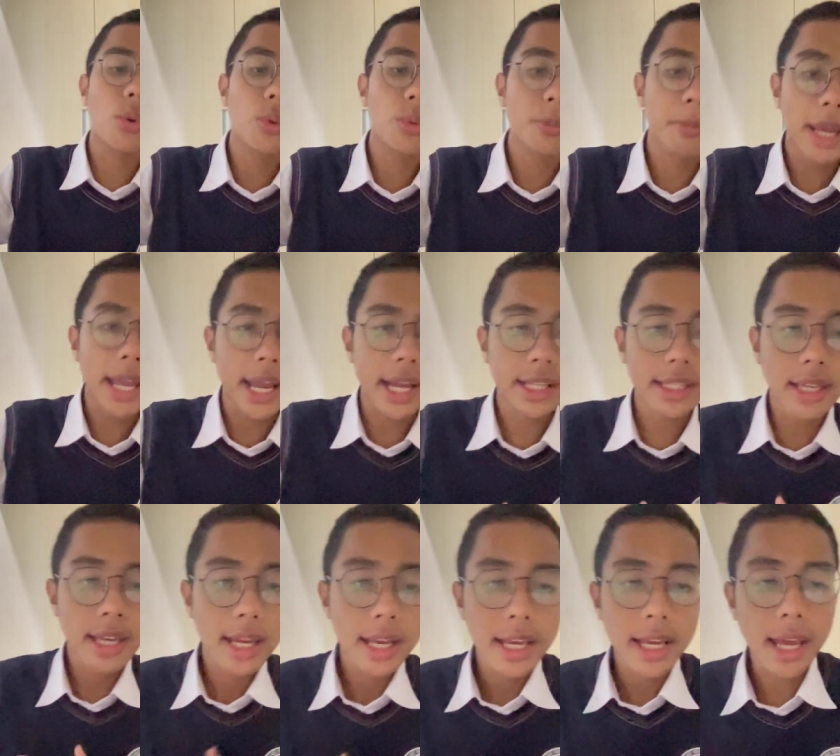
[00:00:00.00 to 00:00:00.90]
make
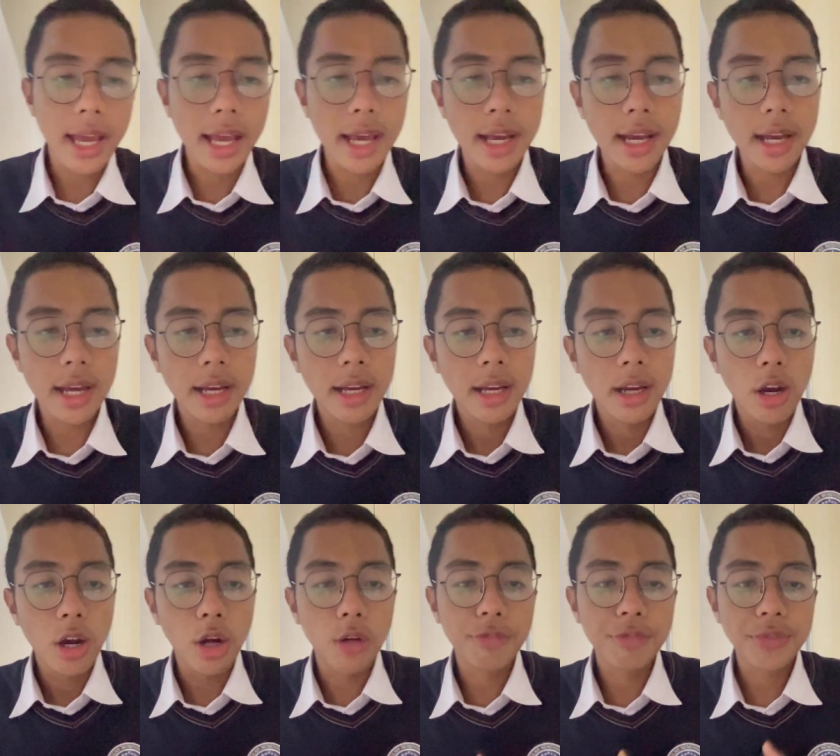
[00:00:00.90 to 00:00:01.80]
uh,
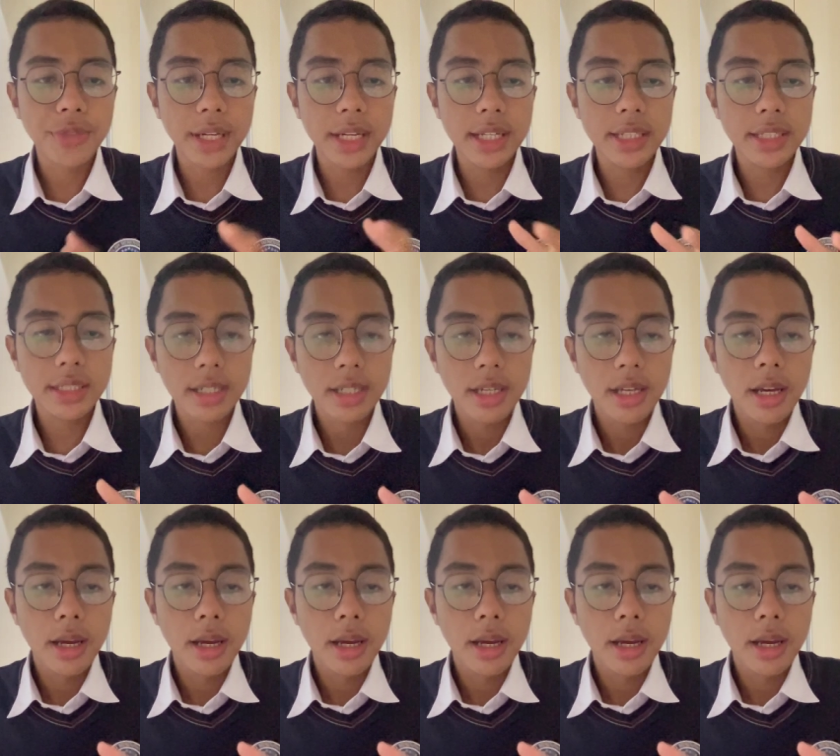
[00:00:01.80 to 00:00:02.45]
of trade